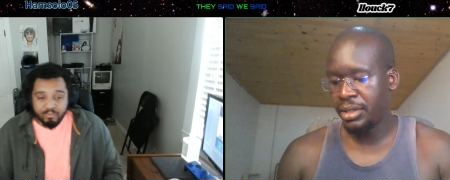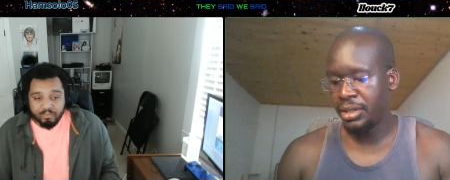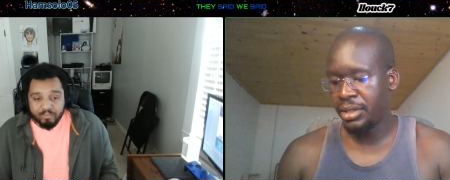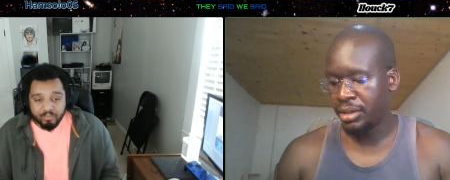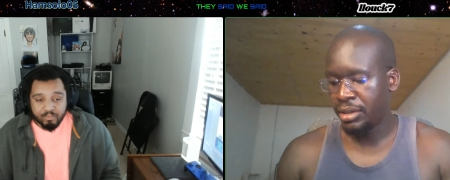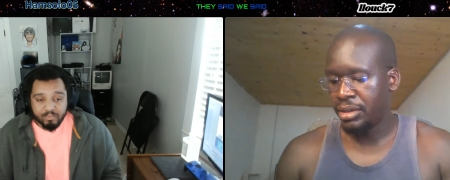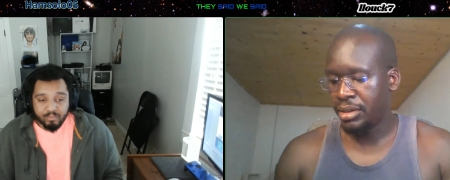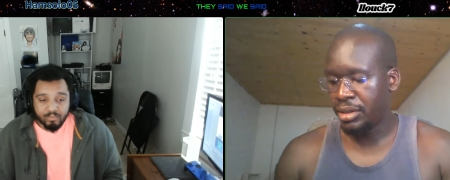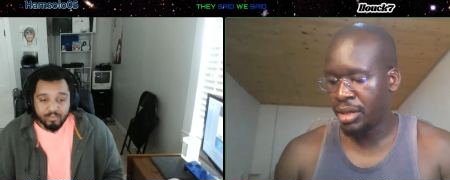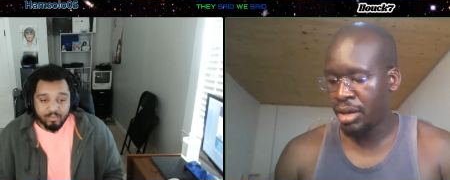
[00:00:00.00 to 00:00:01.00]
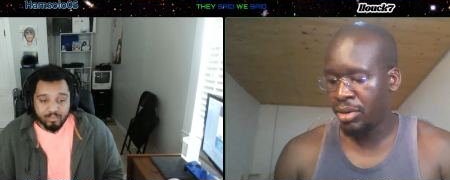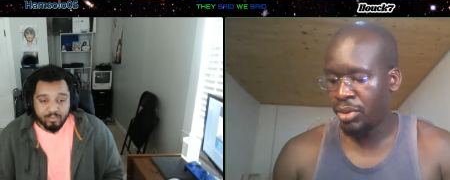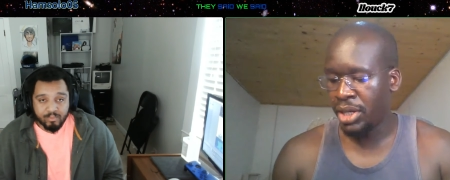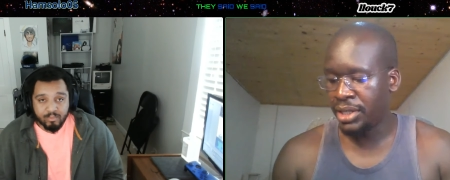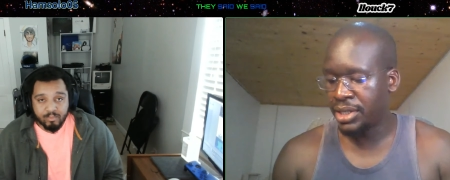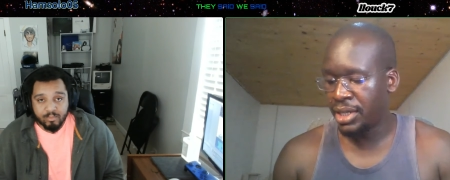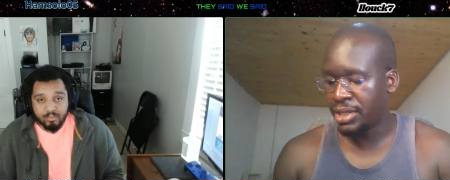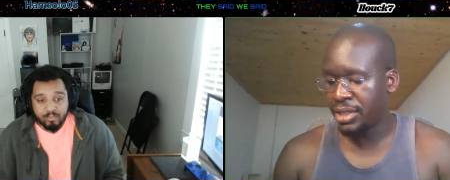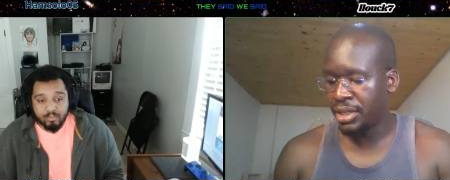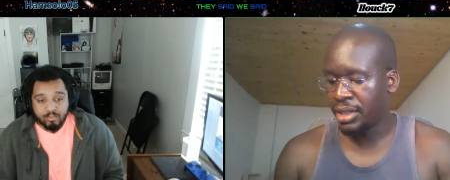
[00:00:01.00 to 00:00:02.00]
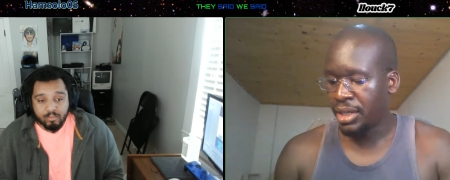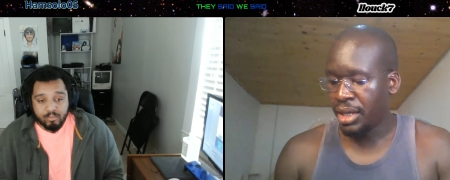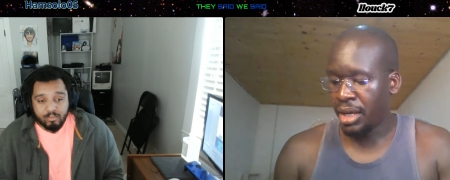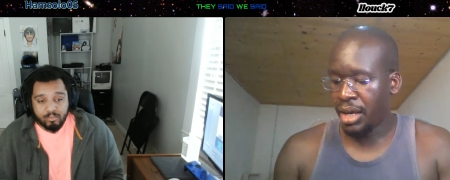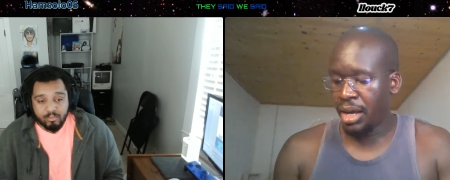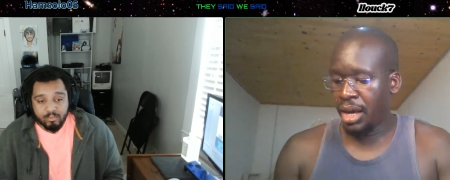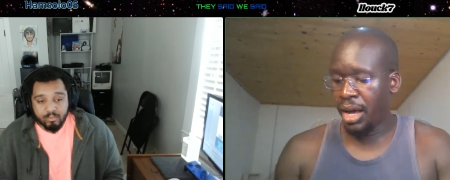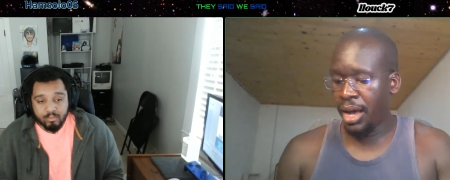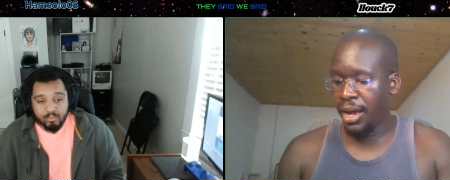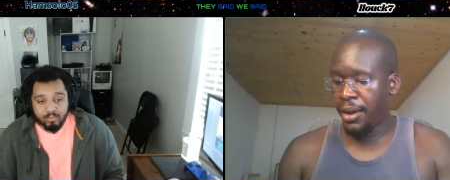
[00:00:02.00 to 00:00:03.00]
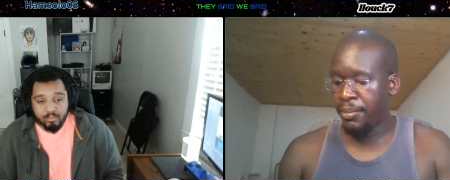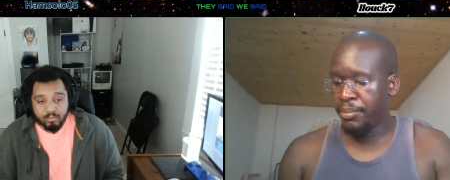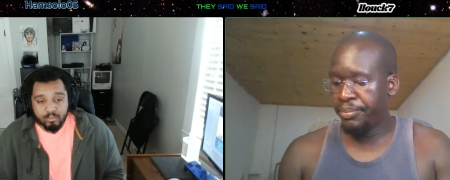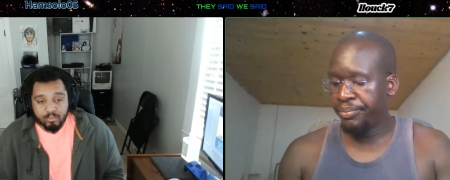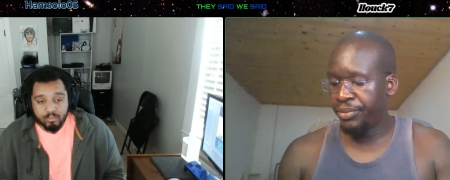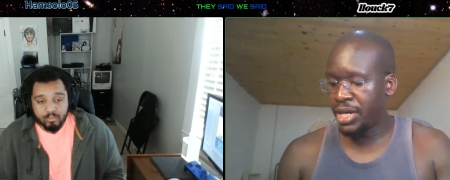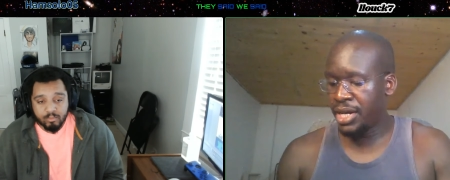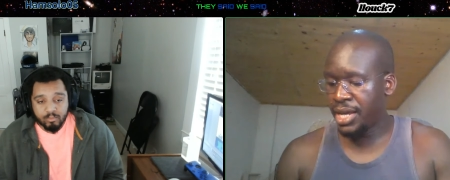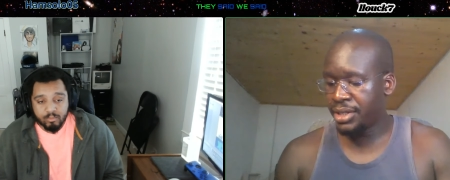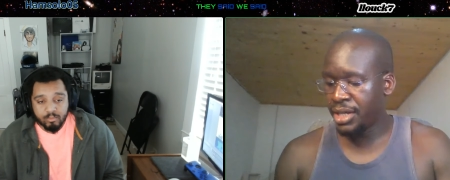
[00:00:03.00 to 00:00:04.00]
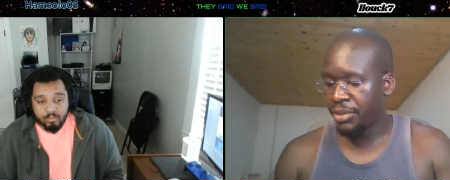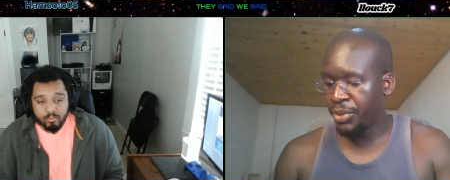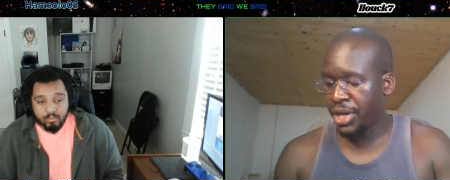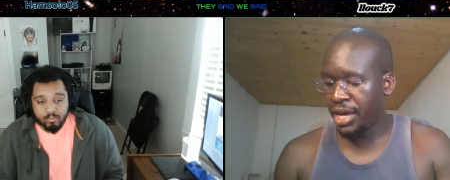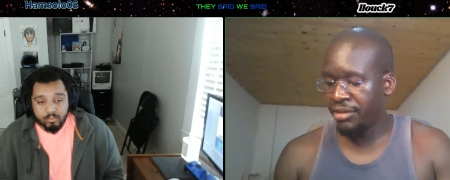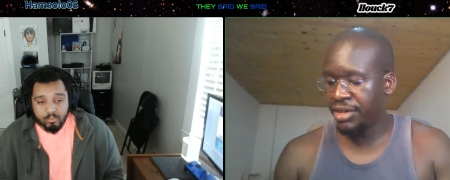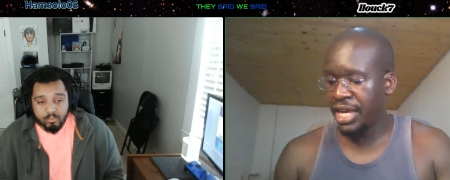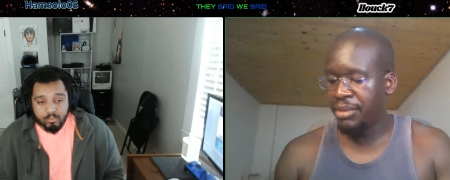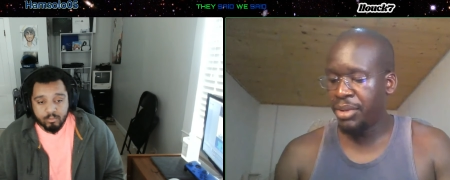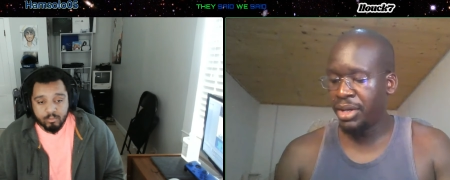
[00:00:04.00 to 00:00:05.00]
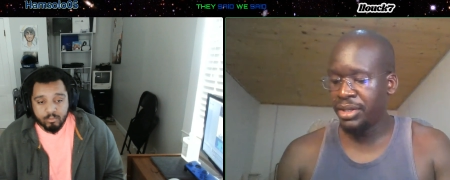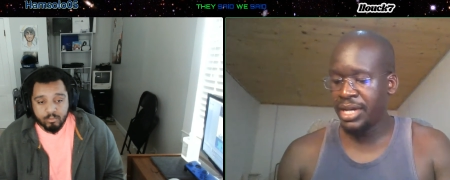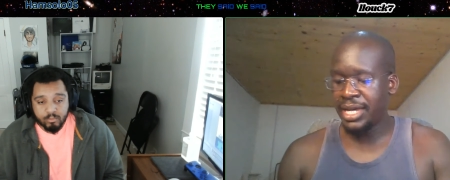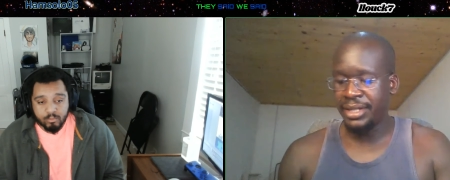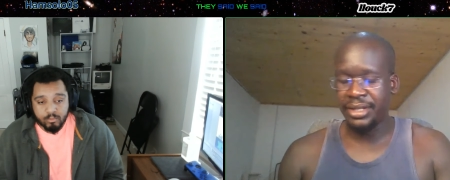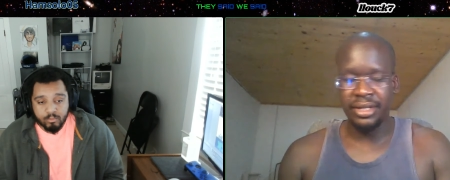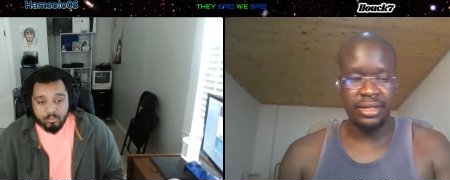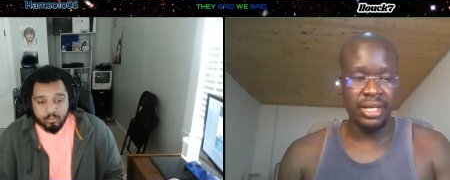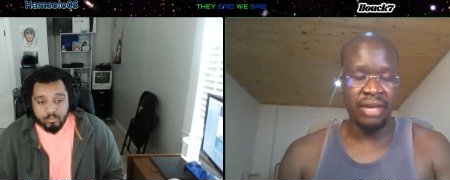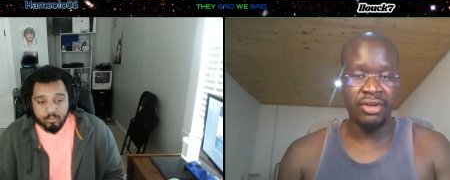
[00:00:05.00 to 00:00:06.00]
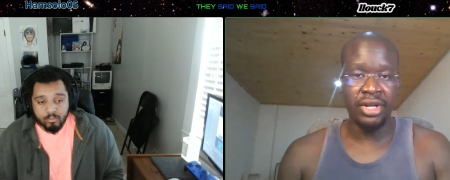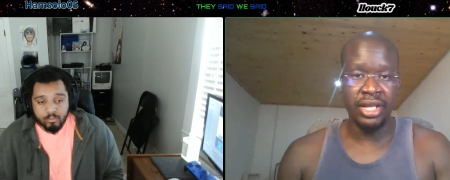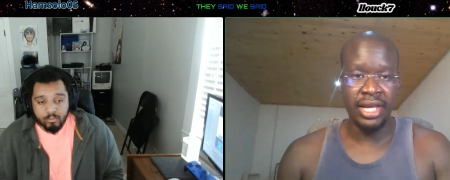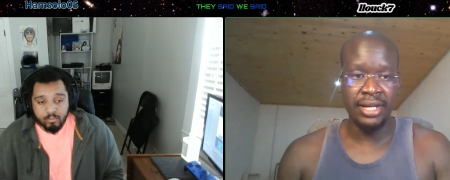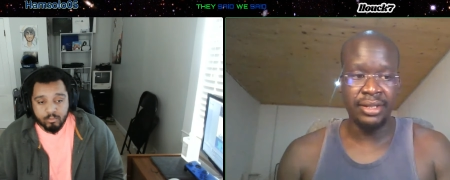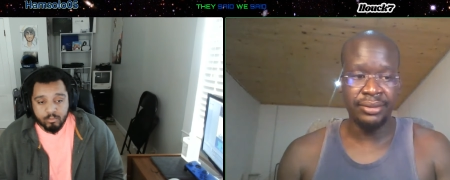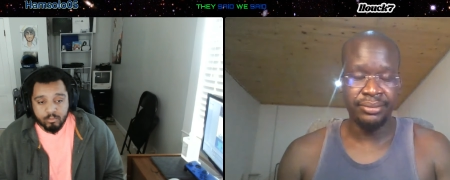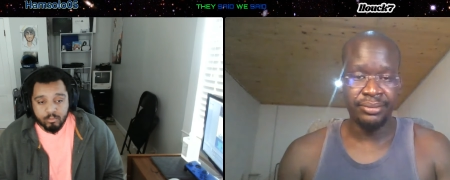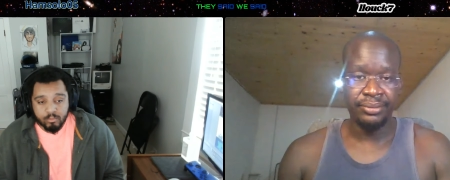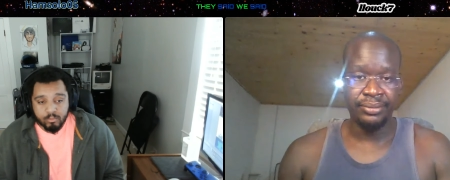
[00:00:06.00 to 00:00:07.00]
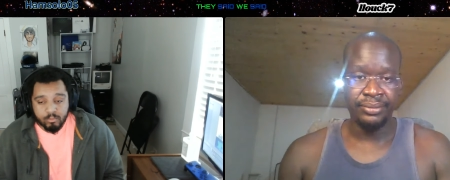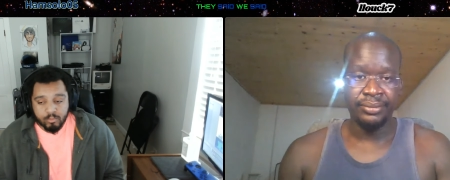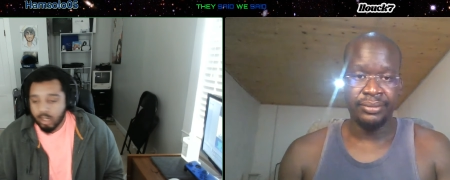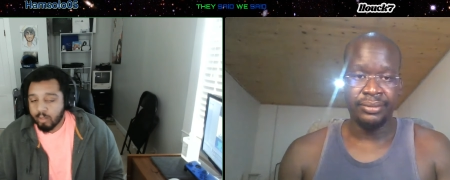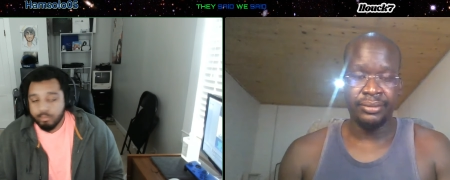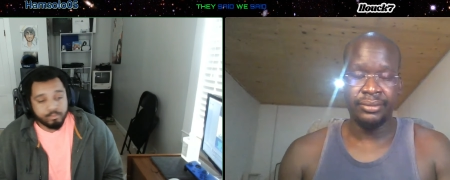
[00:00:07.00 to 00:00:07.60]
Speaker 1: yeah. Now we're willing to listen. Um, next up we have Gabriel Knight. Ever heard of that? No.